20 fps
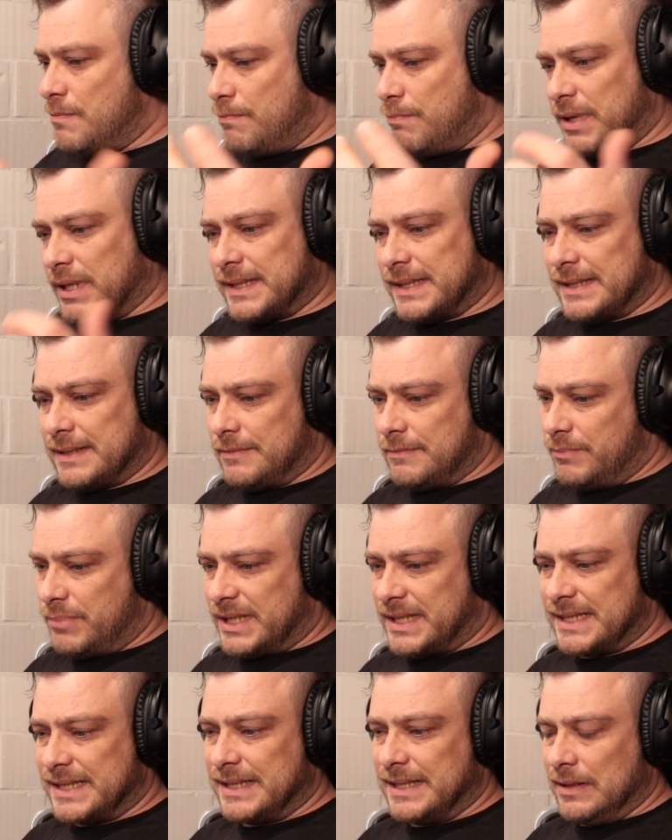but
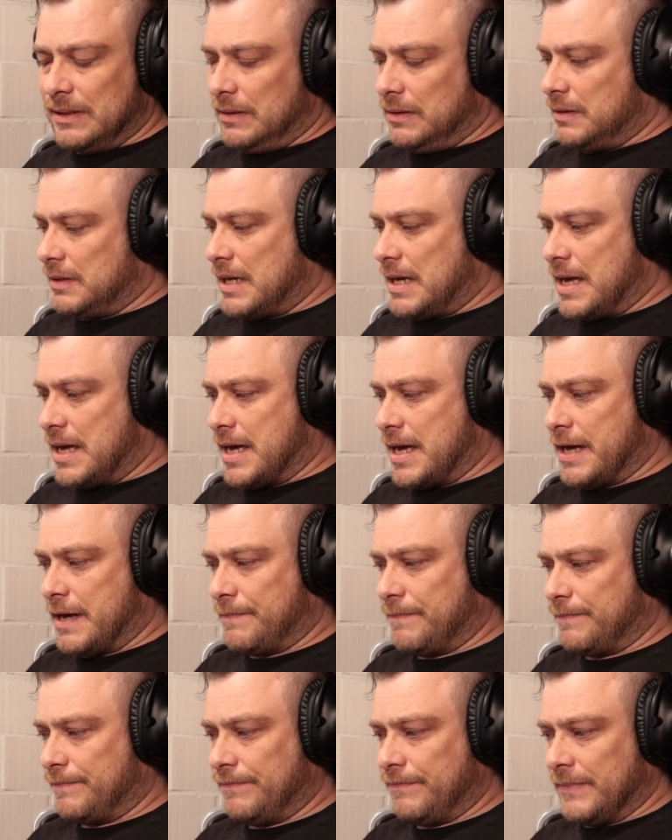still
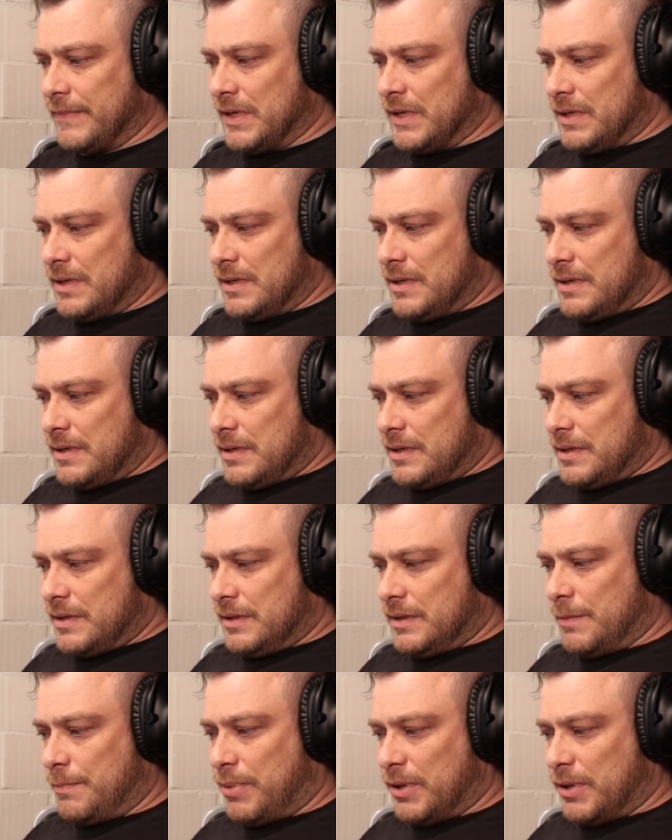the